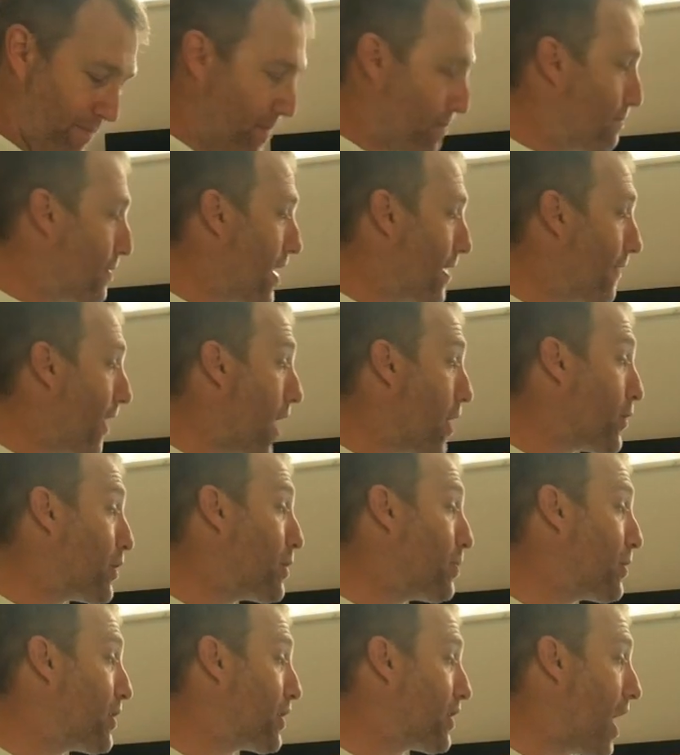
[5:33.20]
But if I was
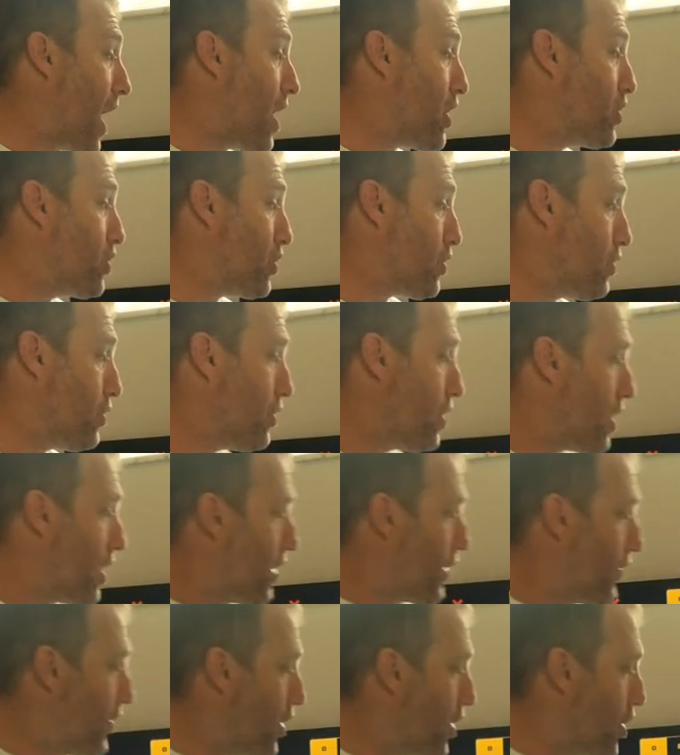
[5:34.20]
beside you,
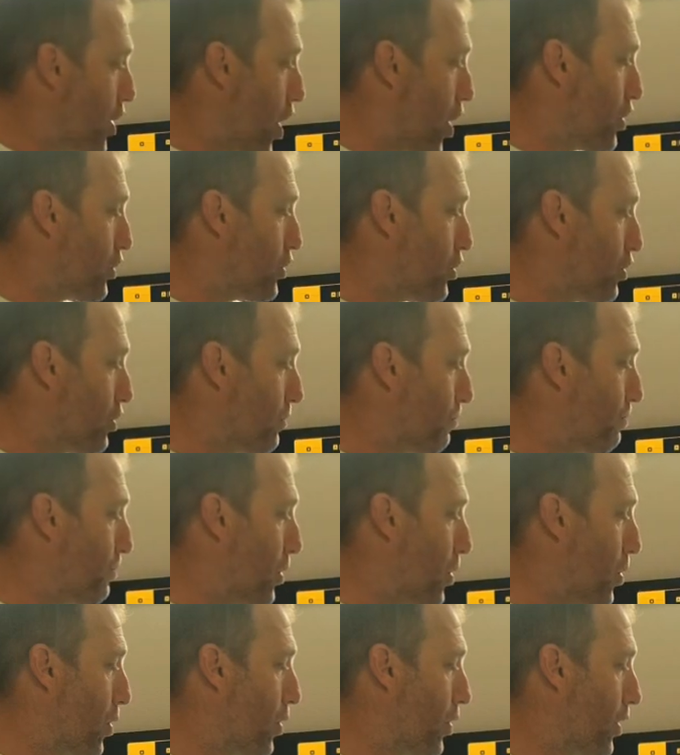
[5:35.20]
the nose of your
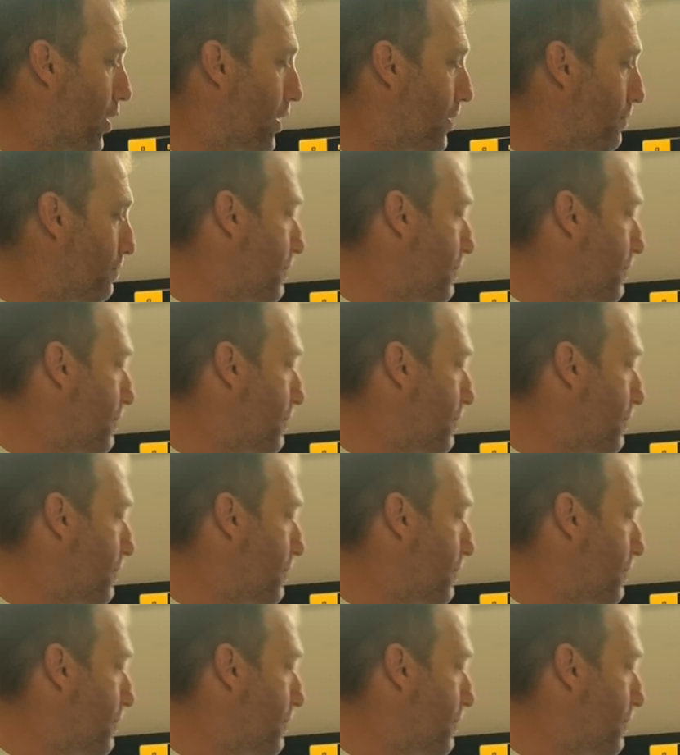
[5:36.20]
board,